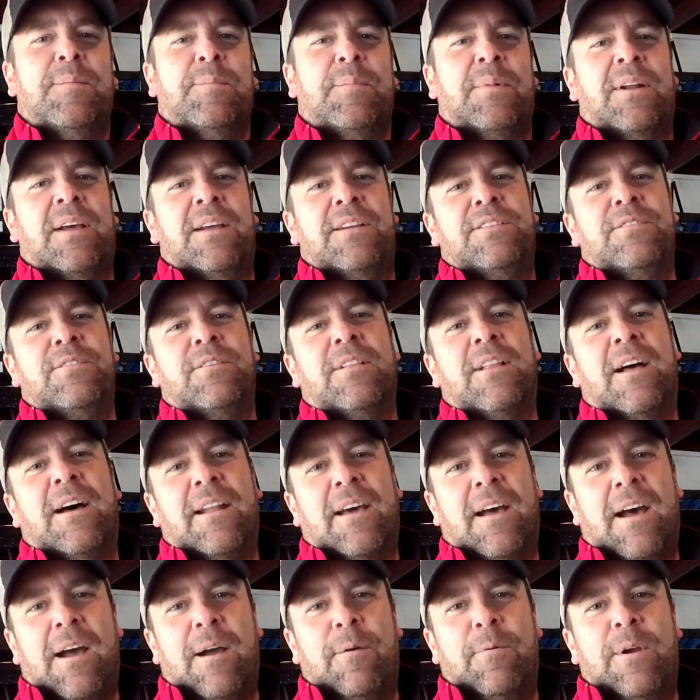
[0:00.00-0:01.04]
but I do a lot
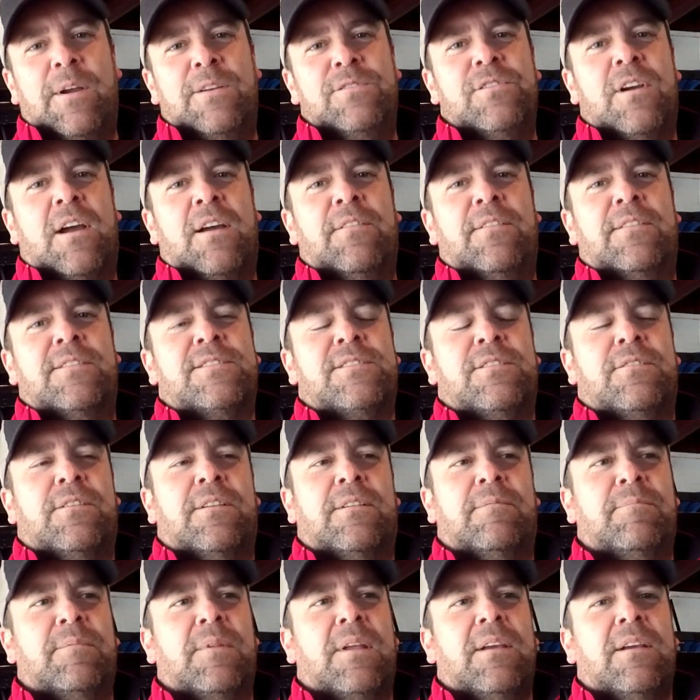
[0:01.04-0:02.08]
of highway driving so it